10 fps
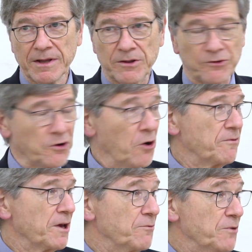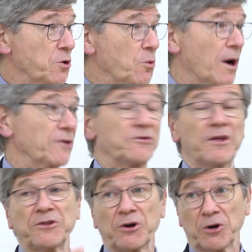The Soviet view was
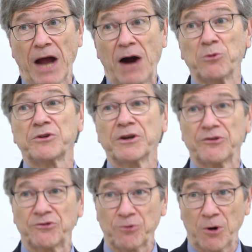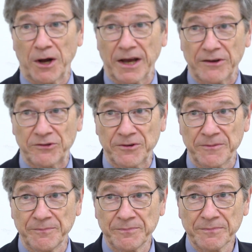that they're out to destroy us.
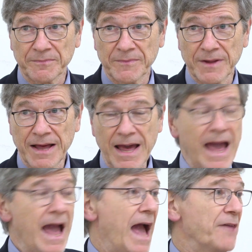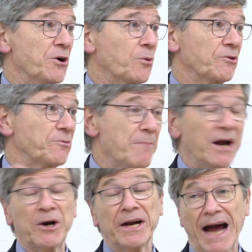And there was
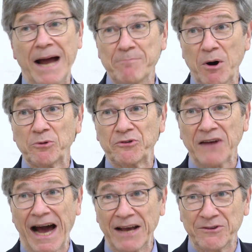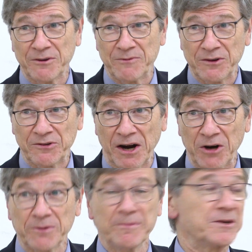merit on both sides of this
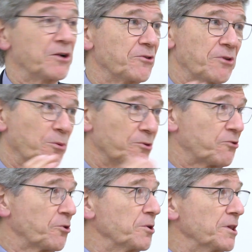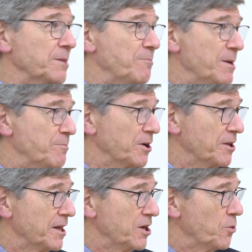argument, because there were certainly people
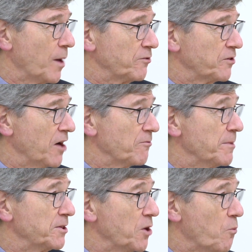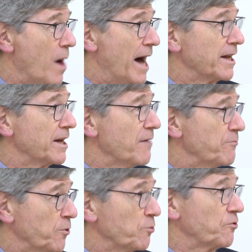in the US government that wanted a
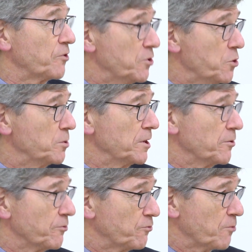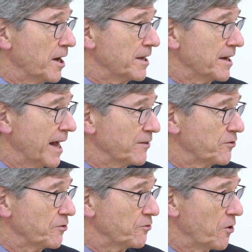first nuclear strike
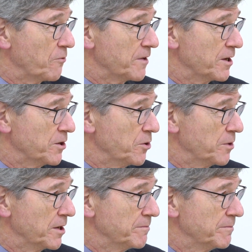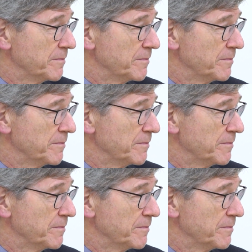against the Soviet Union.